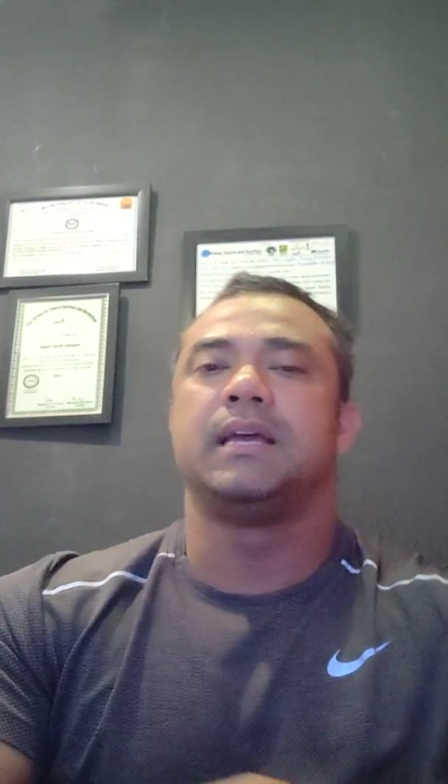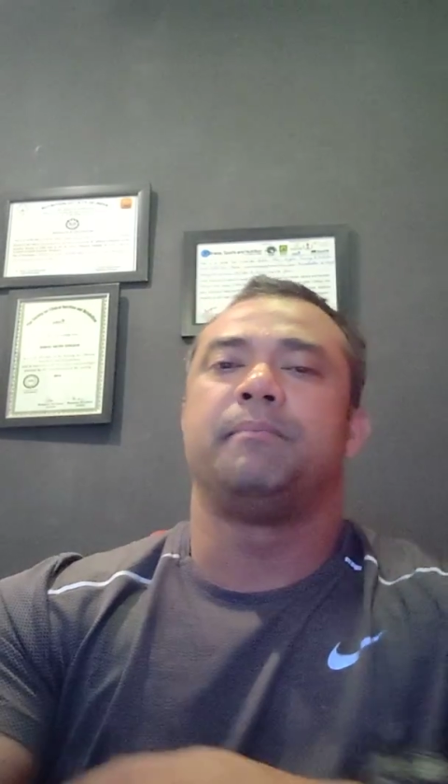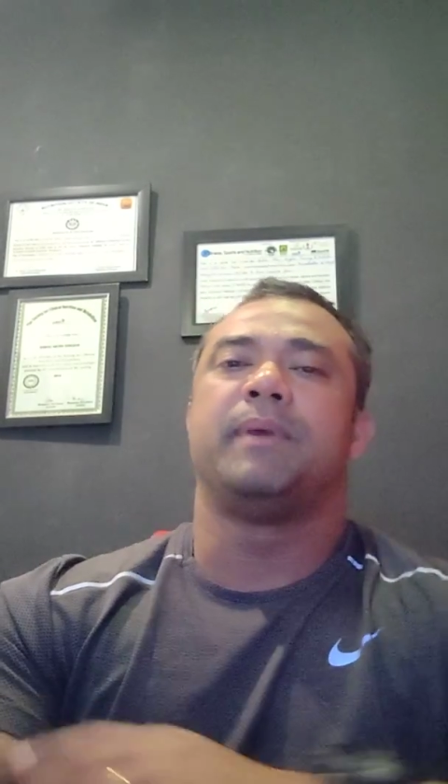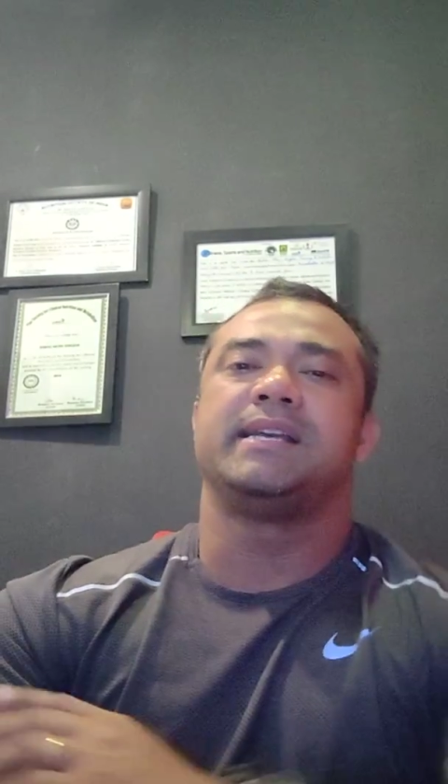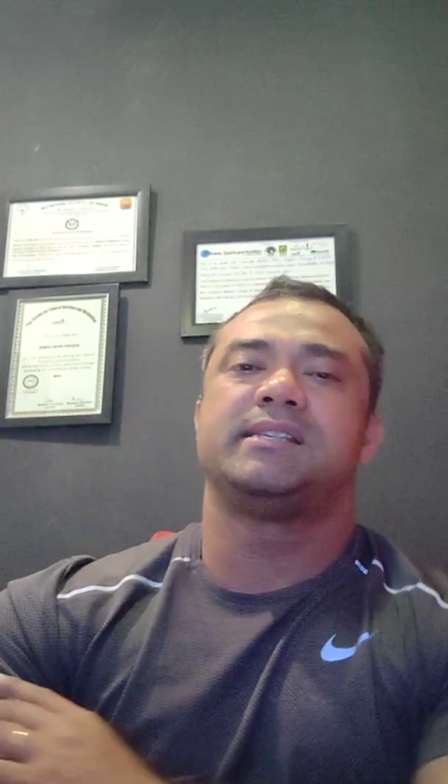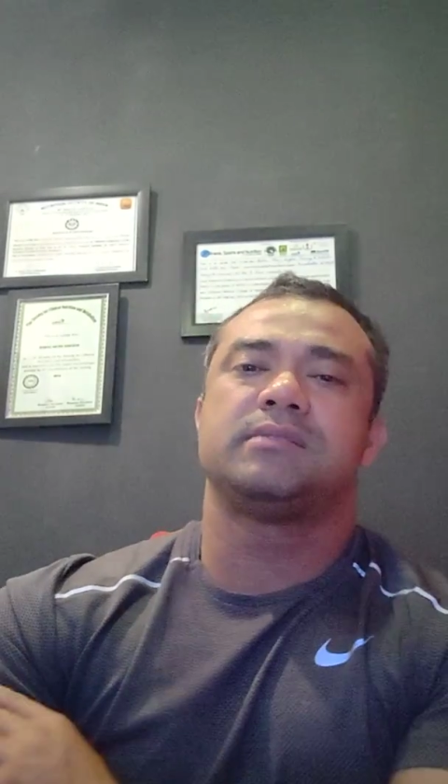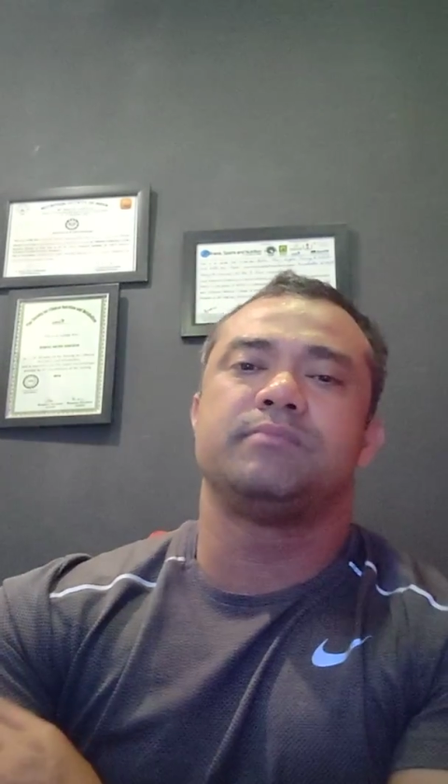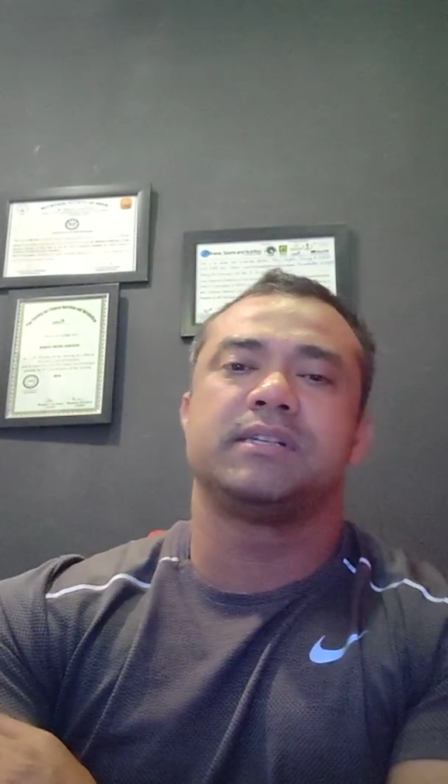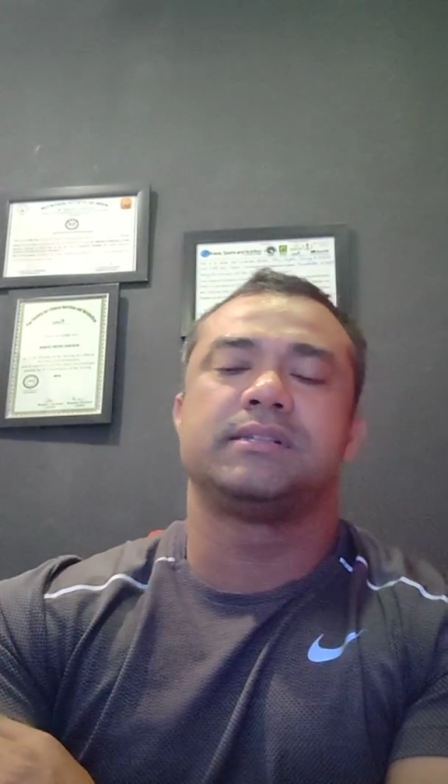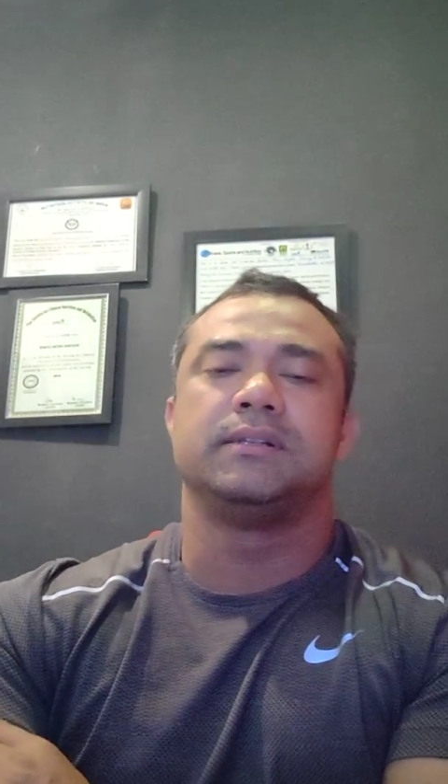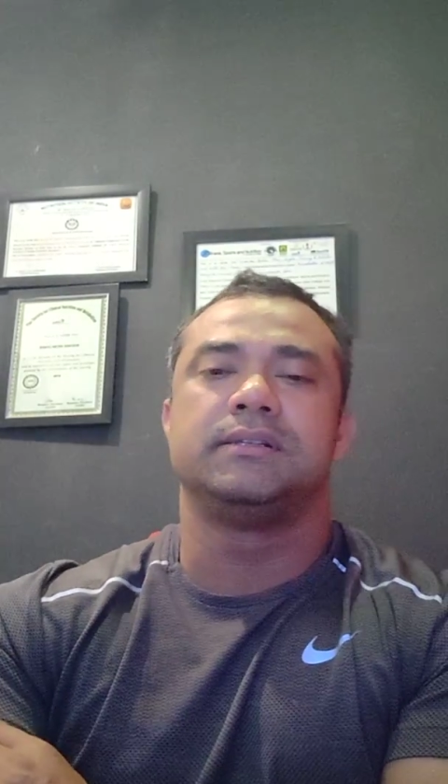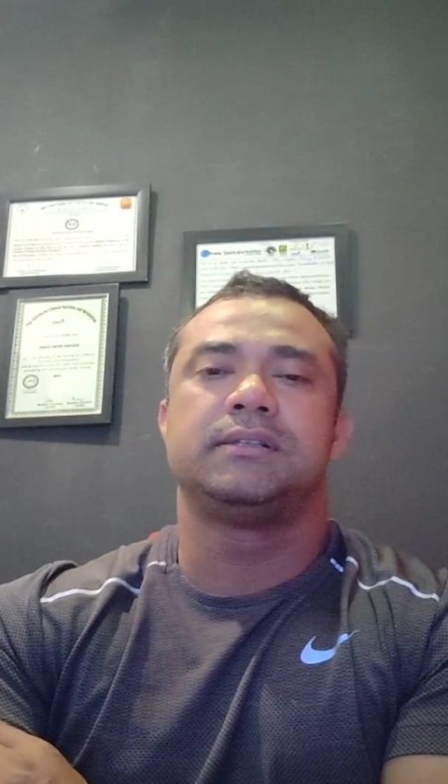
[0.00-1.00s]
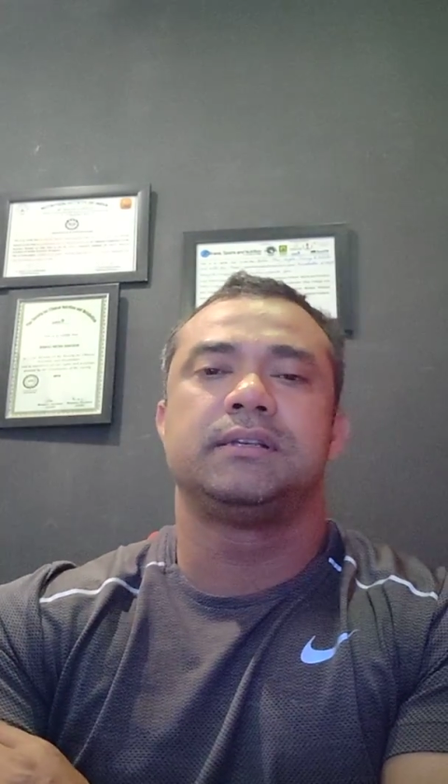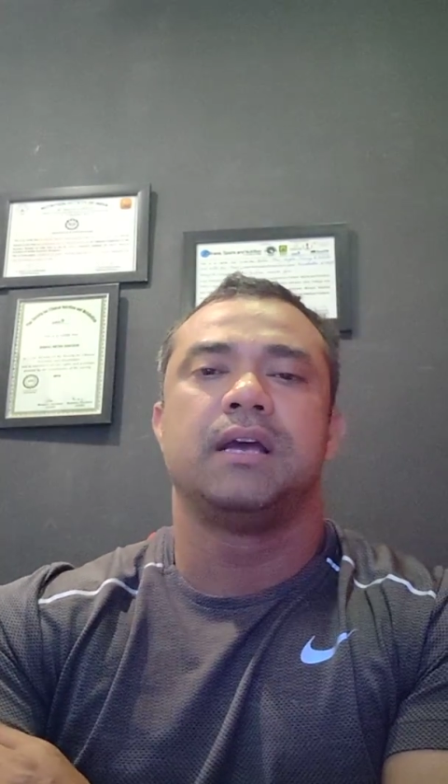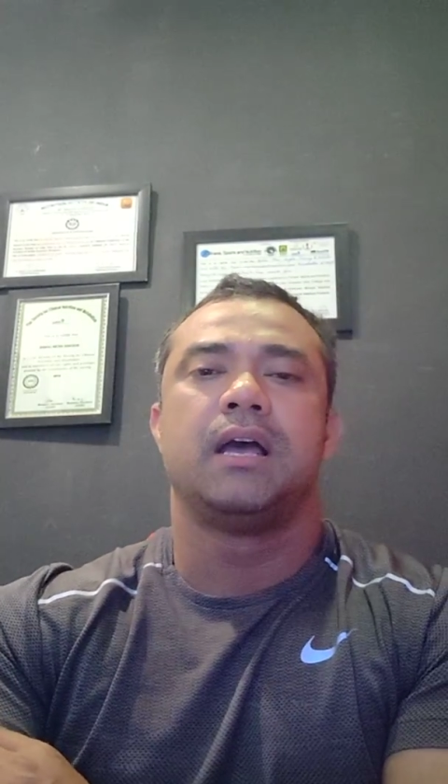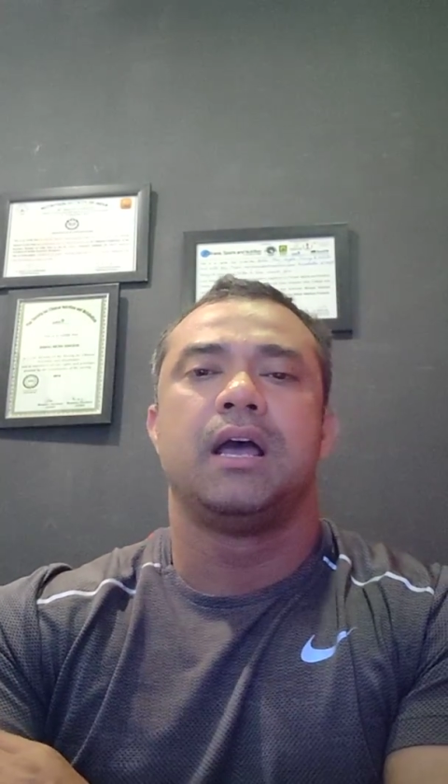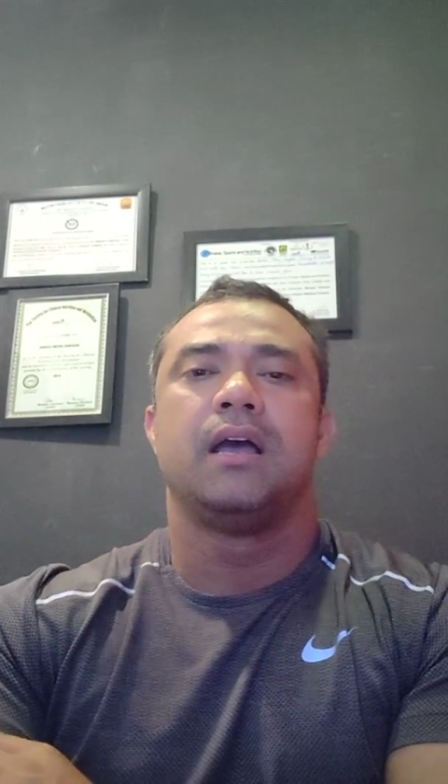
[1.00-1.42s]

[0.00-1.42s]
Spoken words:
the biceps muscles,